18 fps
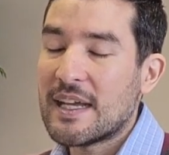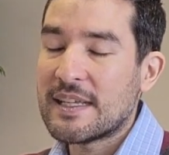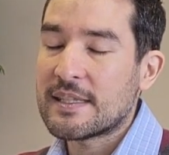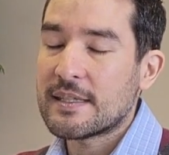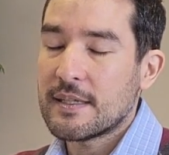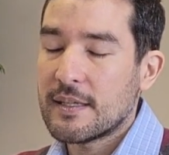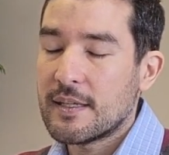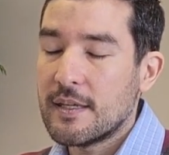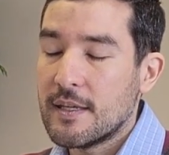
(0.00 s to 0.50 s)

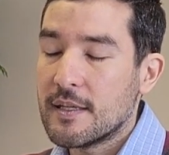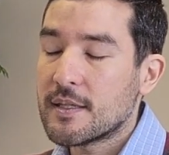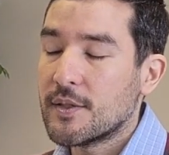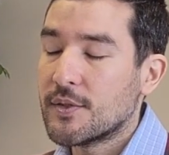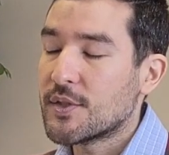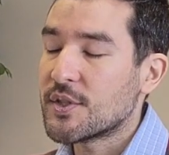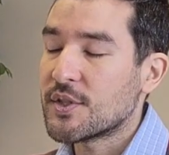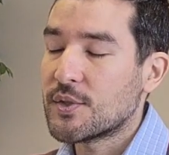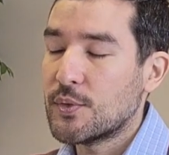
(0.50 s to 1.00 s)
he is
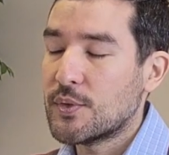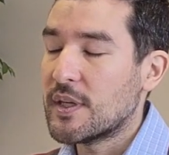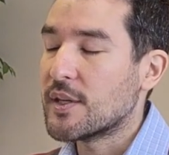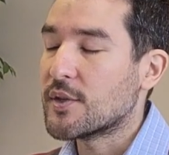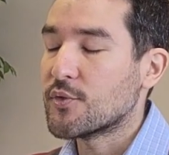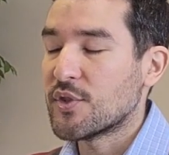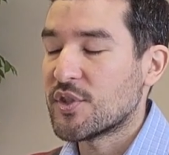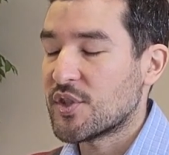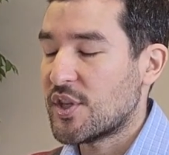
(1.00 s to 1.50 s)
understood in
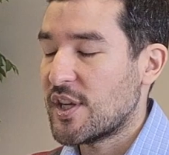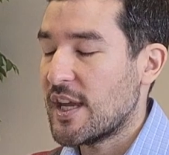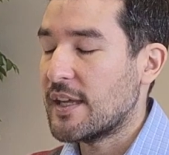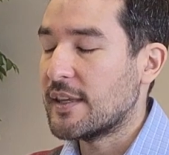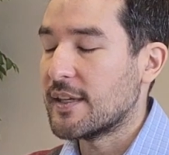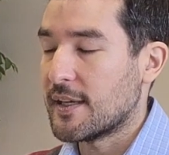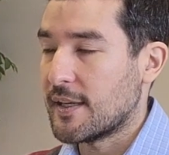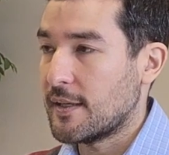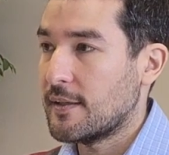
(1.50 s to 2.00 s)

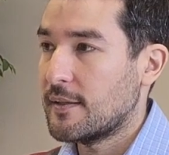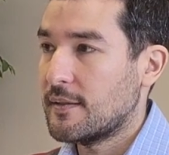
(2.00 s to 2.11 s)
Christianity.